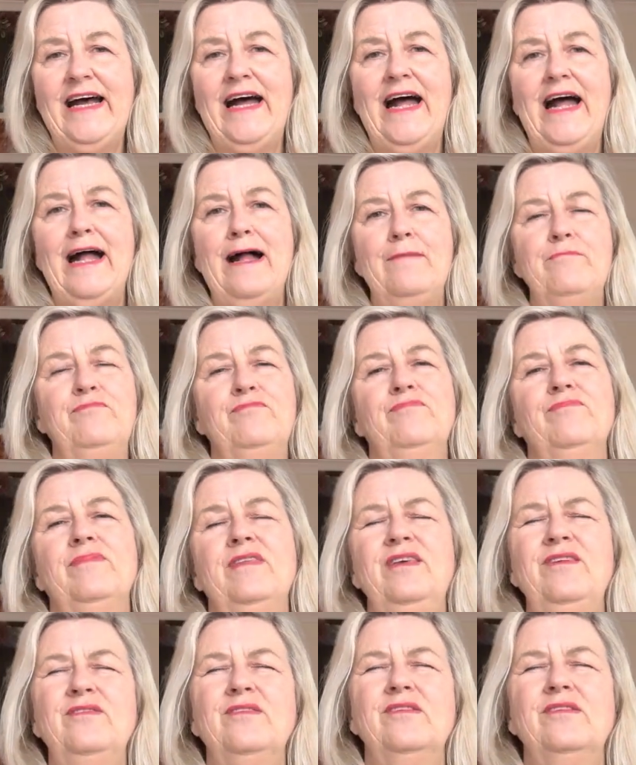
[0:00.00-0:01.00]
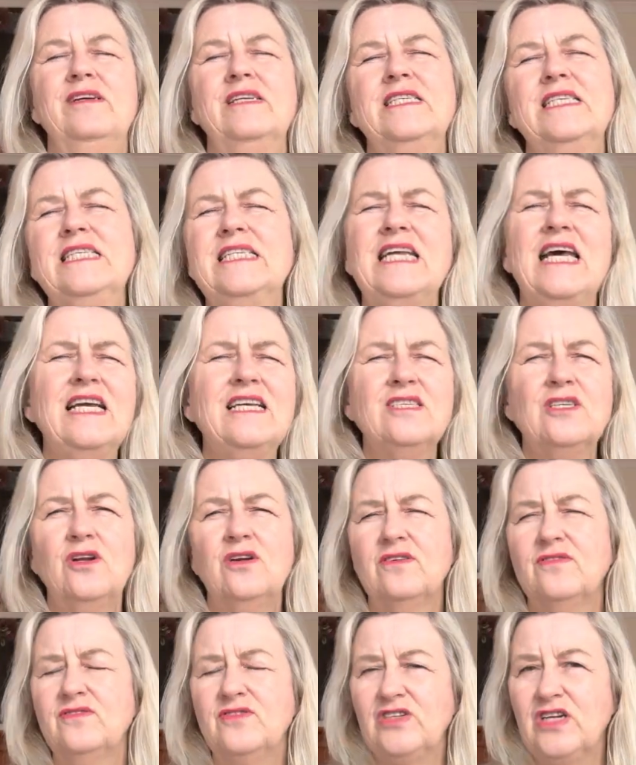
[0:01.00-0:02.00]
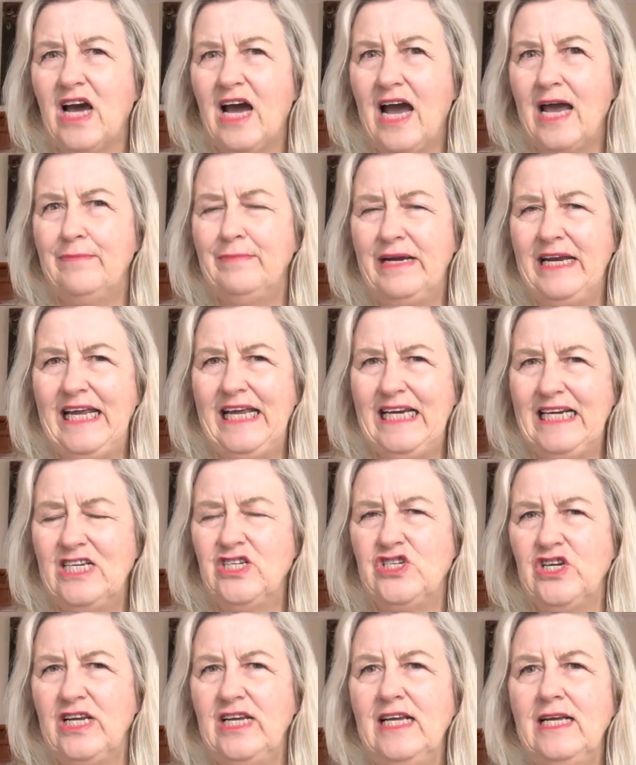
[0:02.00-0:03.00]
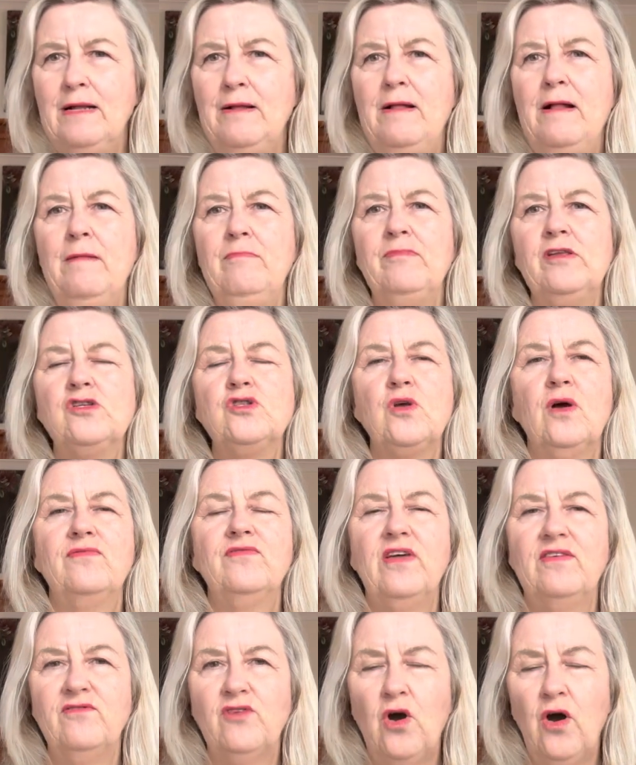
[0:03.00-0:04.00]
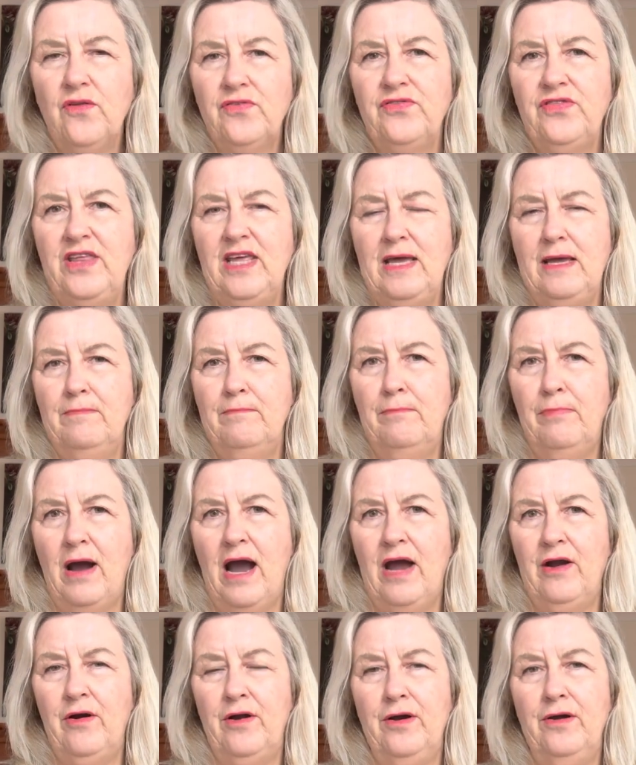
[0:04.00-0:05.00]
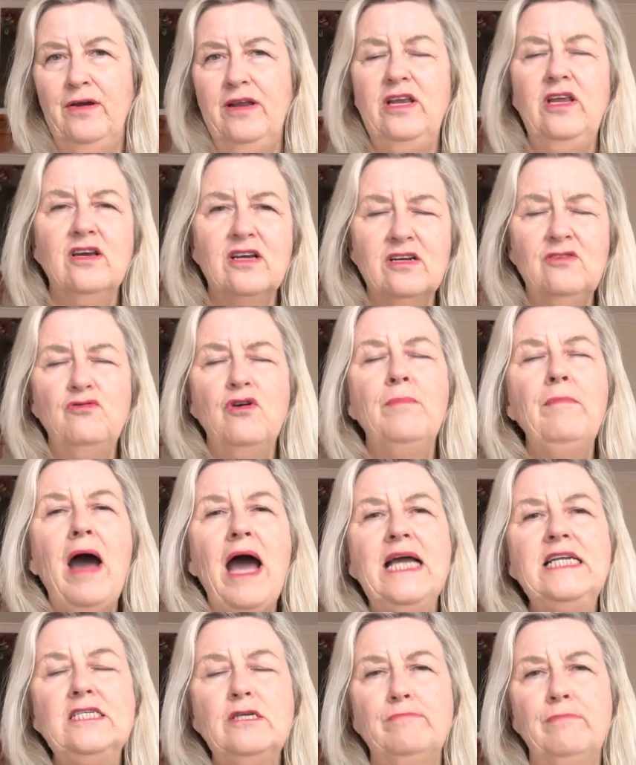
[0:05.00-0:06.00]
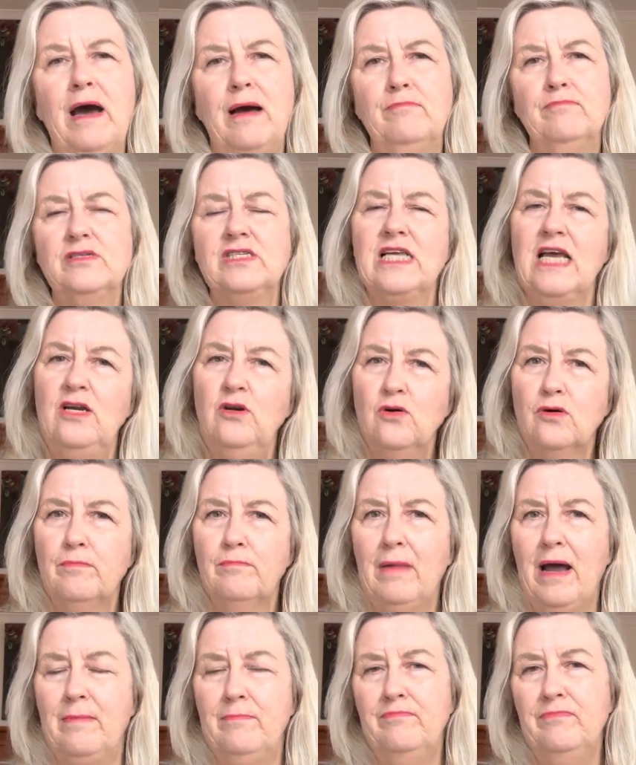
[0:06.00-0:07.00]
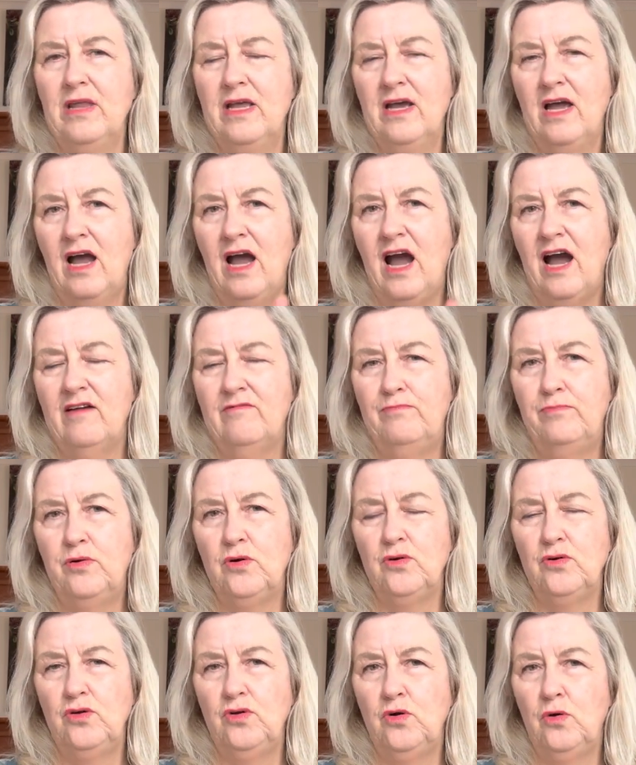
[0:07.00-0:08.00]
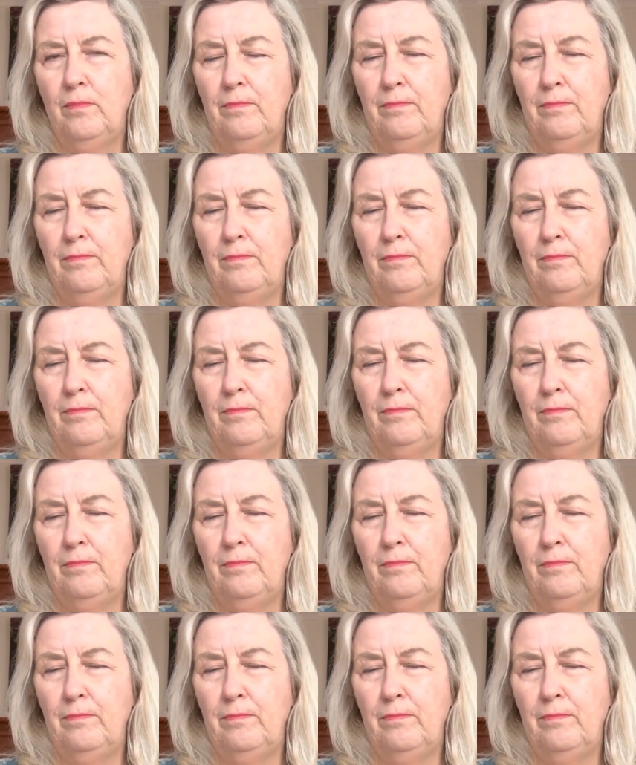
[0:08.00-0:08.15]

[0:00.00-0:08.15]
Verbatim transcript: um, you know, it just takes a lot of time and energy. So if they've got their biro, and you can remind mum, say, look, mum, I put your